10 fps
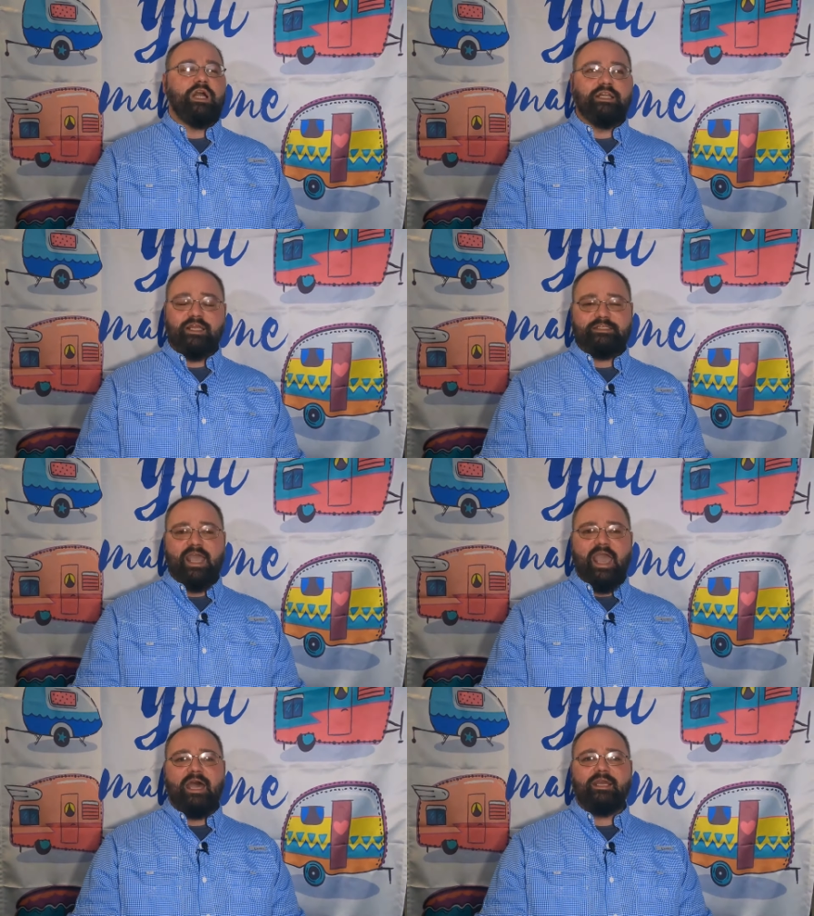I like
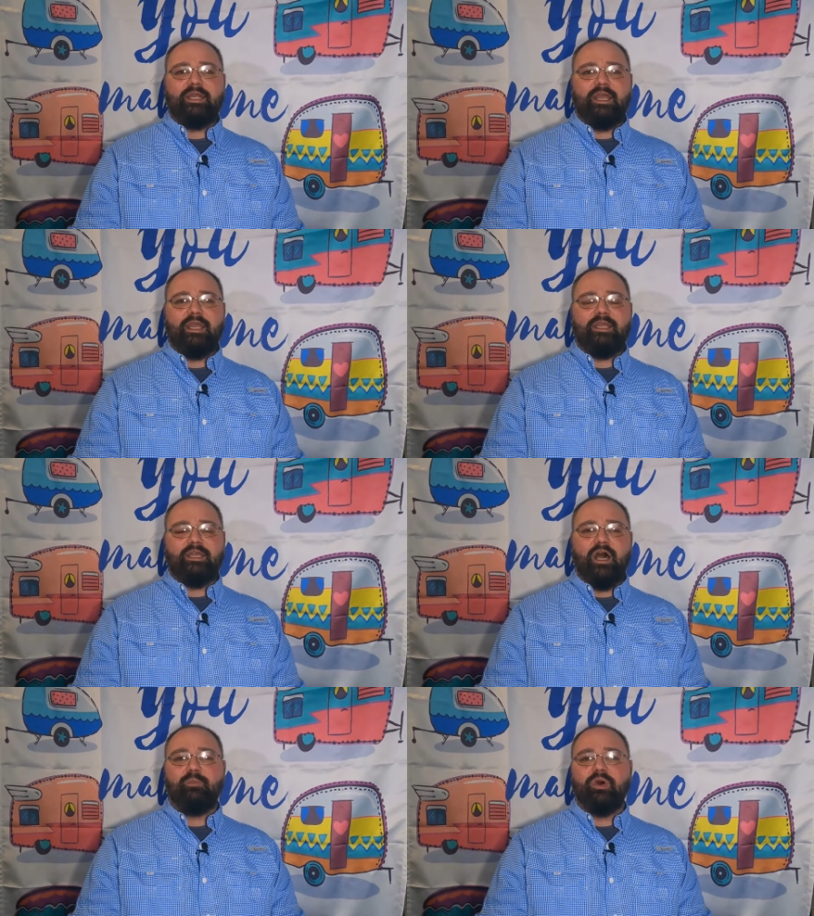to add a
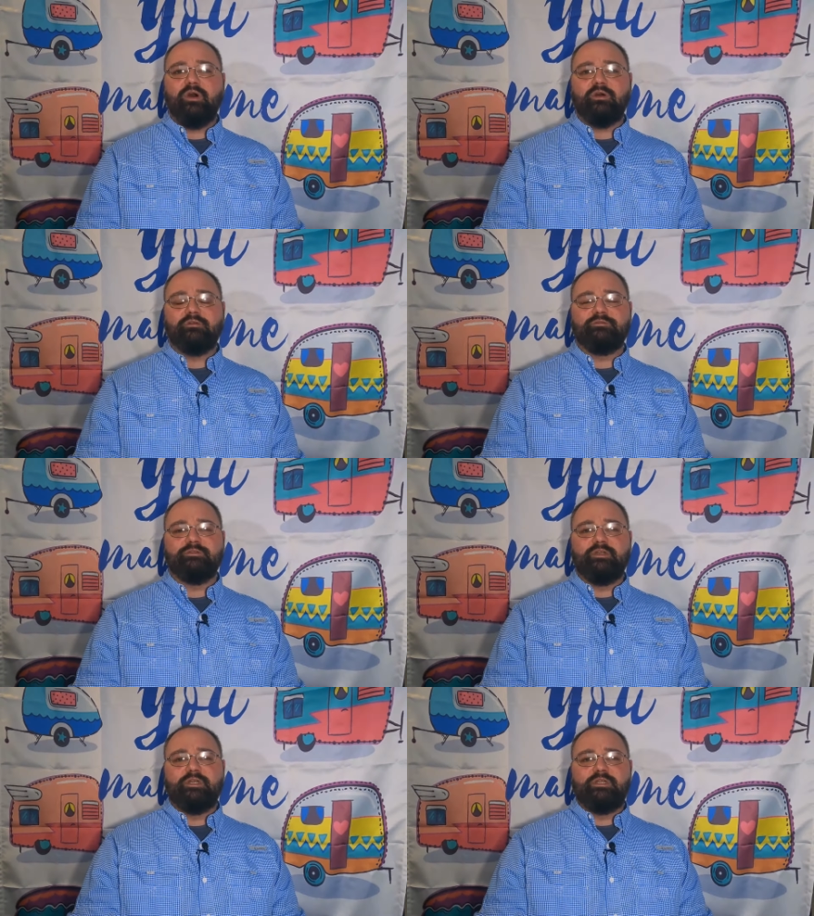cup
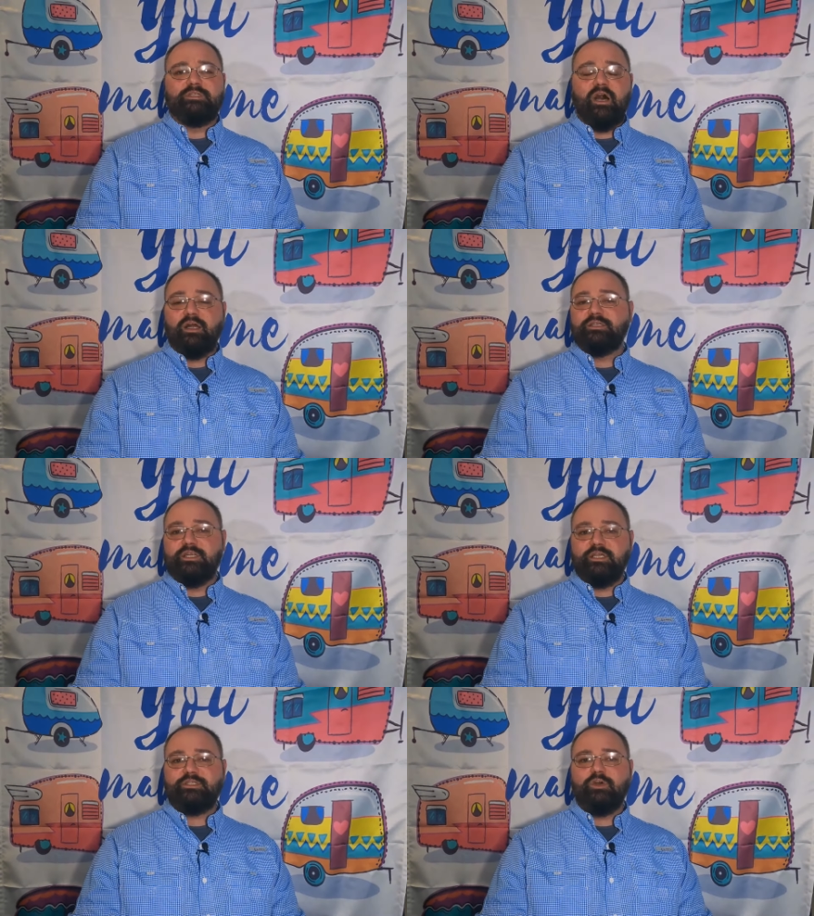of Dawn
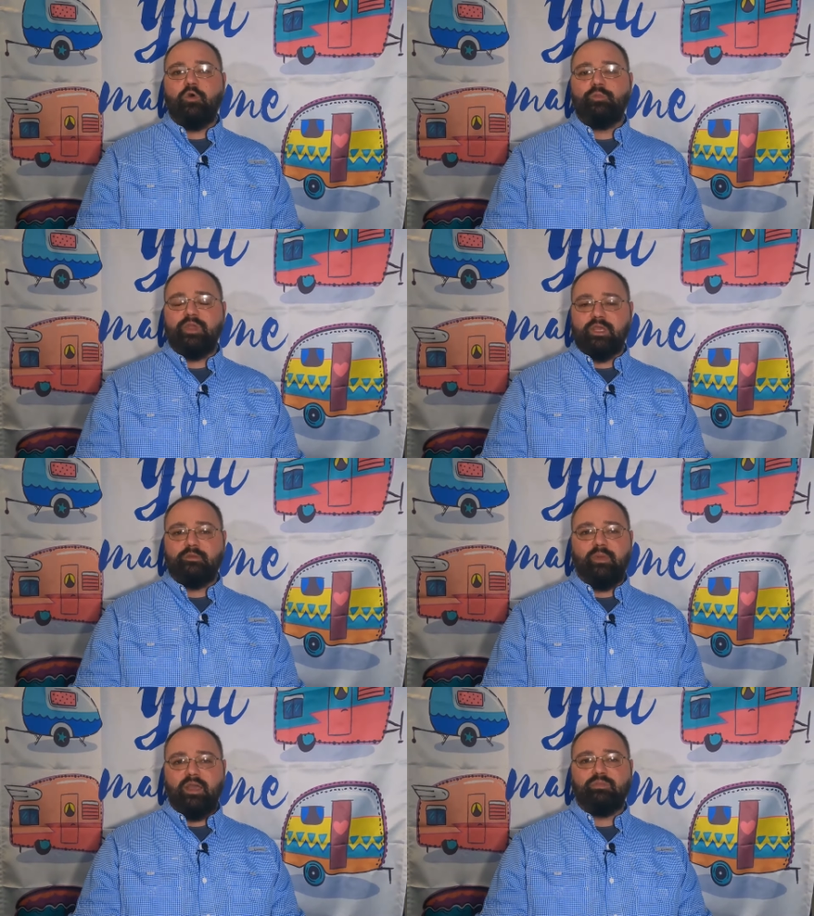dish soap
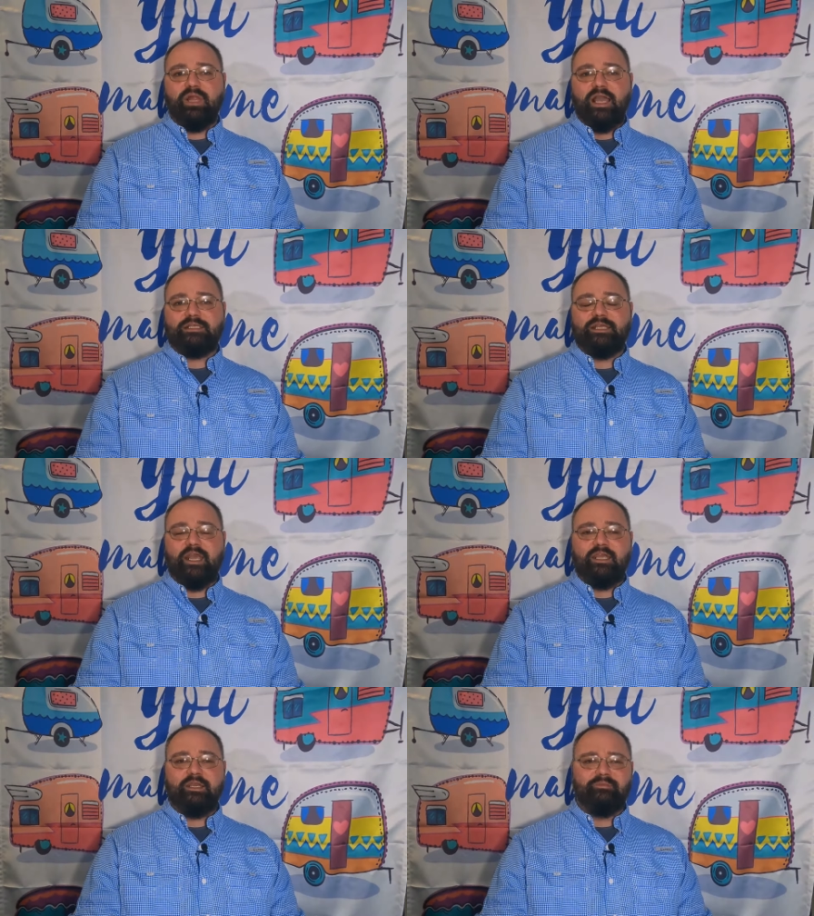in my black
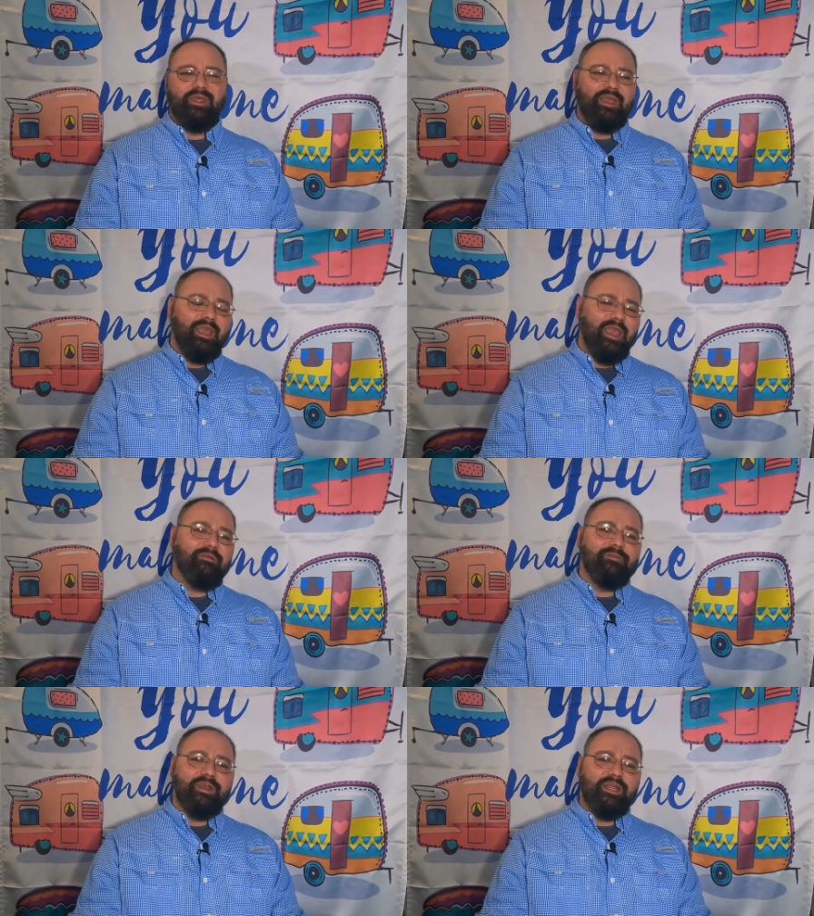tank
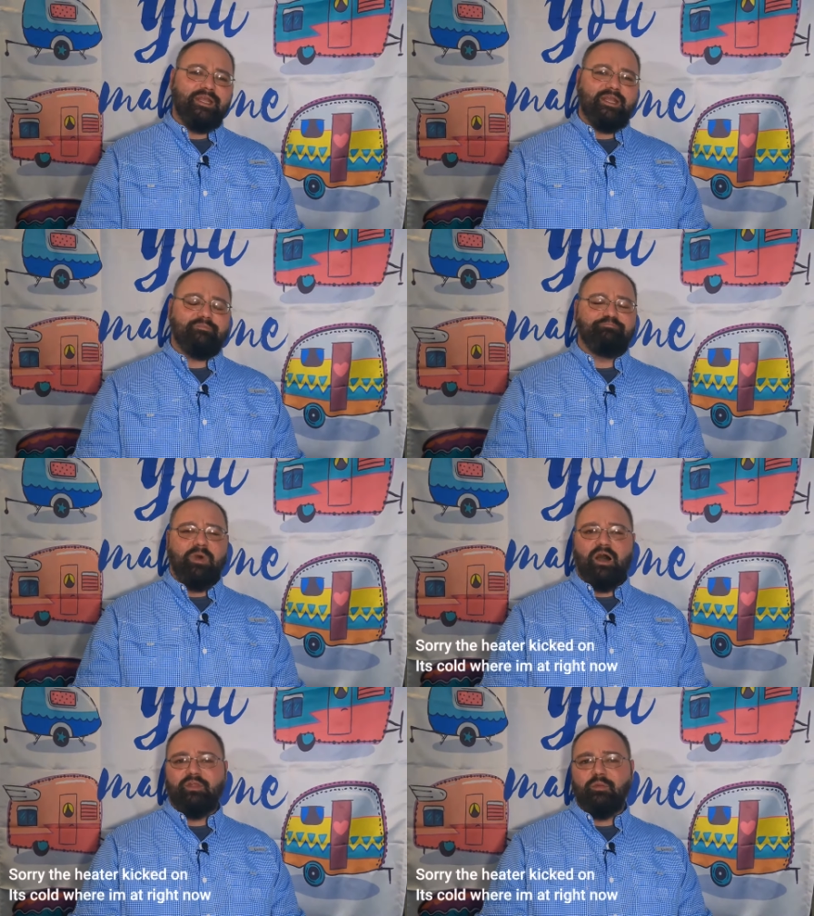every
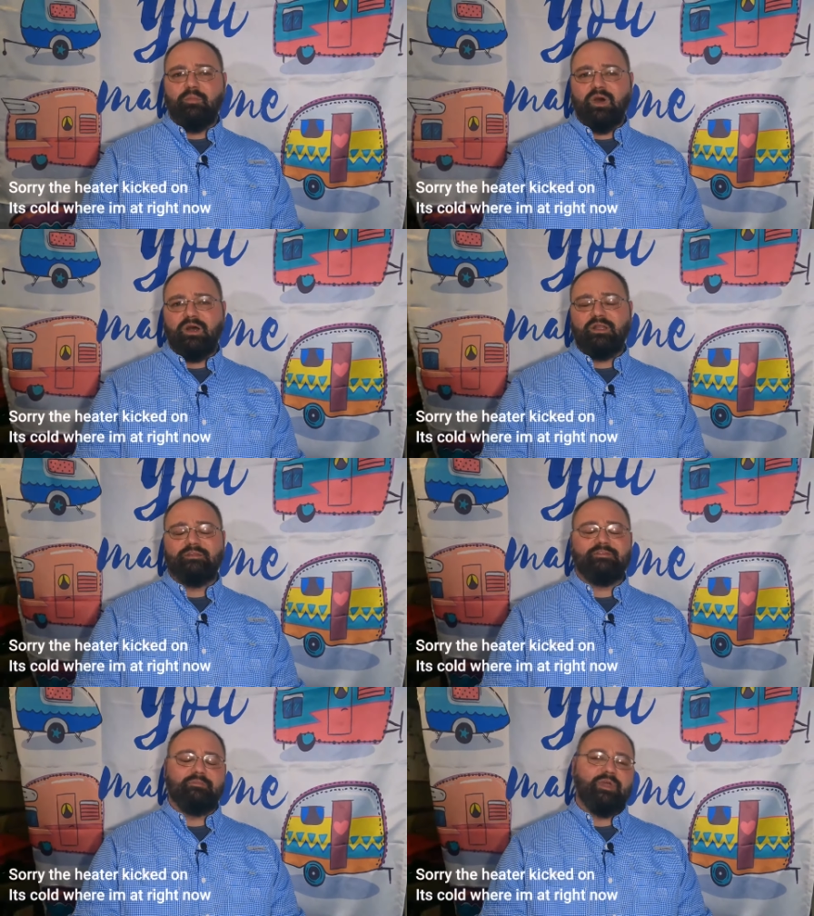other
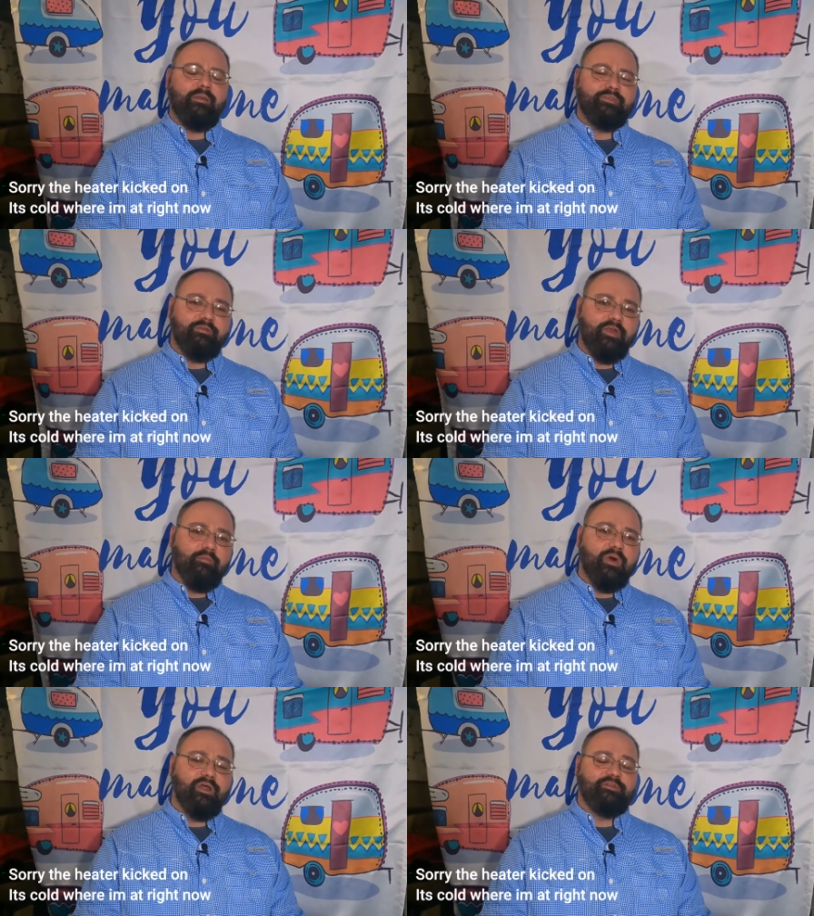month, sometimes every
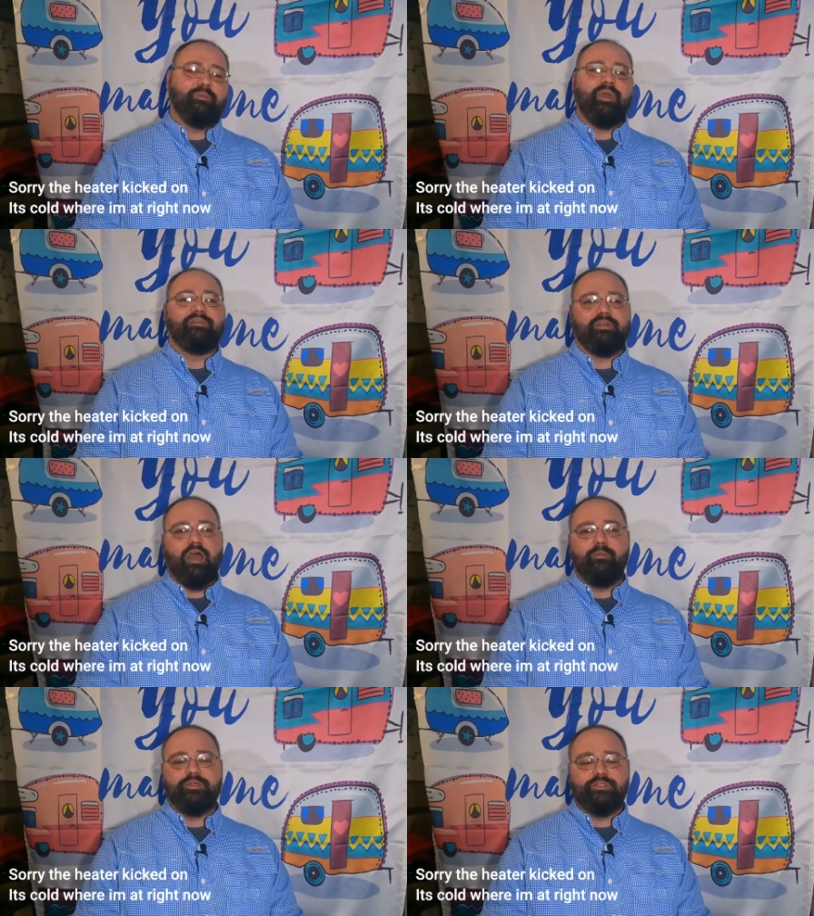month, depends on
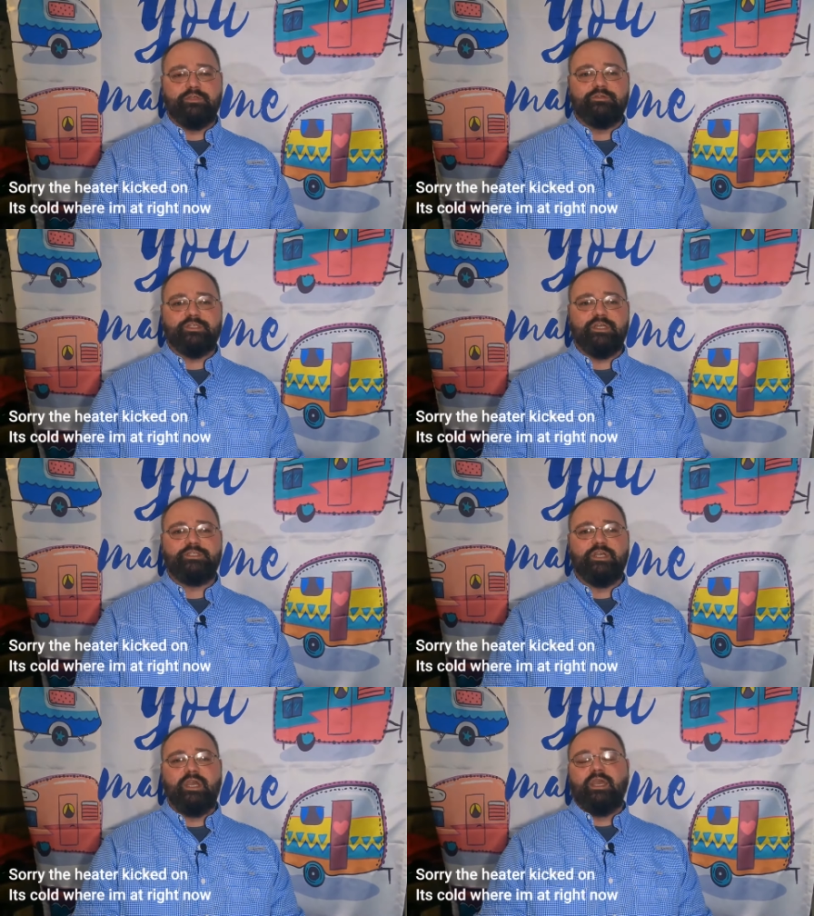how much usage.